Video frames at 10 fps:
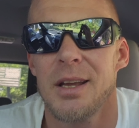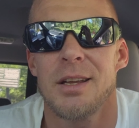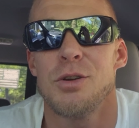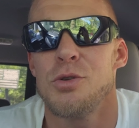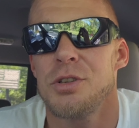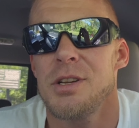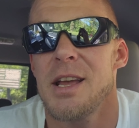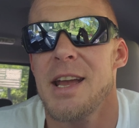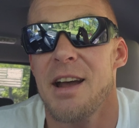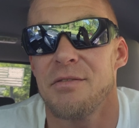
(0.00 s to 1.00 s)
Usually
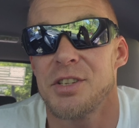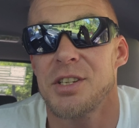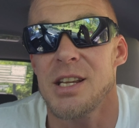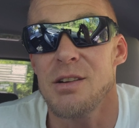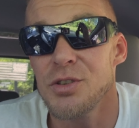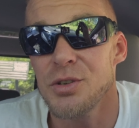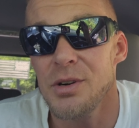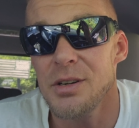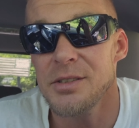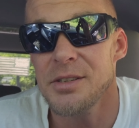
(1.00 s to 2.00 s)
they have ski
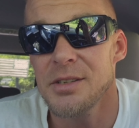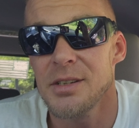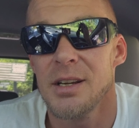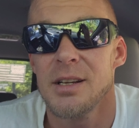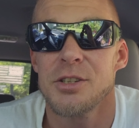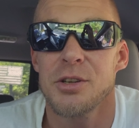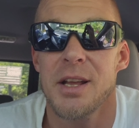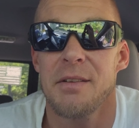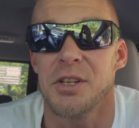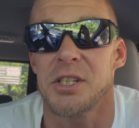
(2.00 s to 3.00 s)
resorts, so they
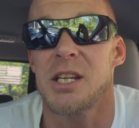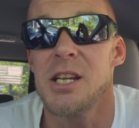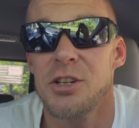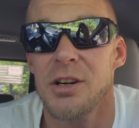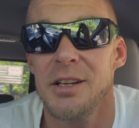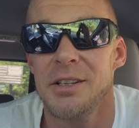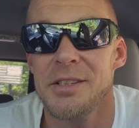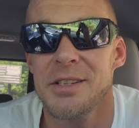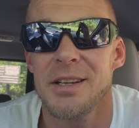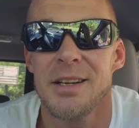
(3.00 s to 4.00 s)
have the ski
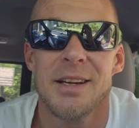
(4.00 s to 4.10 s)
trails.